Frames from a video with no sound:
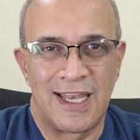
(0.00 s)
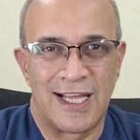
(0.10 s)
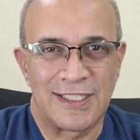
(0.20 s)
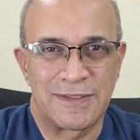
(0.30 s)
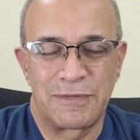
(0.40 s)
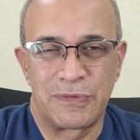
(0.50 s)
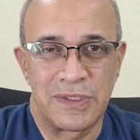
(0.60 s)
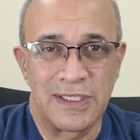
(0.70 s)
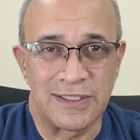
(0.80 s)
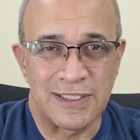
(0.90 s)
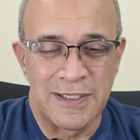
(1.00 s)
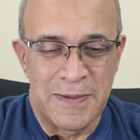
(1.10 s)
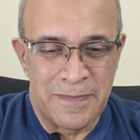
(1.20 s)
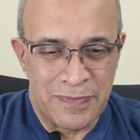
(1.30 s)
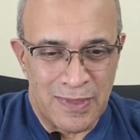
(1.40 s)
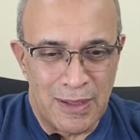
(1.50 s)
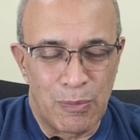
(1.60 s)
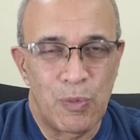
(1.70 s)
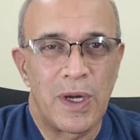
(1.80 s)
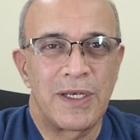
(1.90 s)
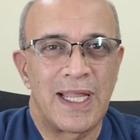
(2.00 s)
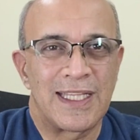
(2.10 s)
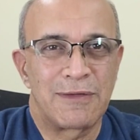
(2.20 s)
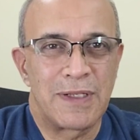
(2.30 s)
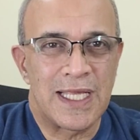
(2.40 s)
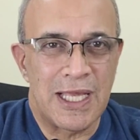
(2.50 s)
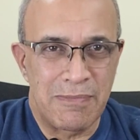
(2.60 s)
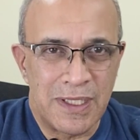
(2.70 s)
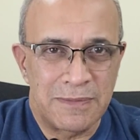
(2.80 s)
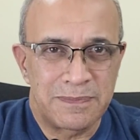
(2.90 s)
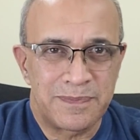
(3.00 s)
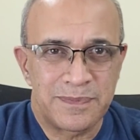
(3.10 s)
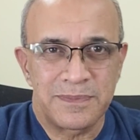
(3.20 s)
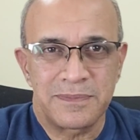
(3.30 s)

last few years. Number one, I think when he came in,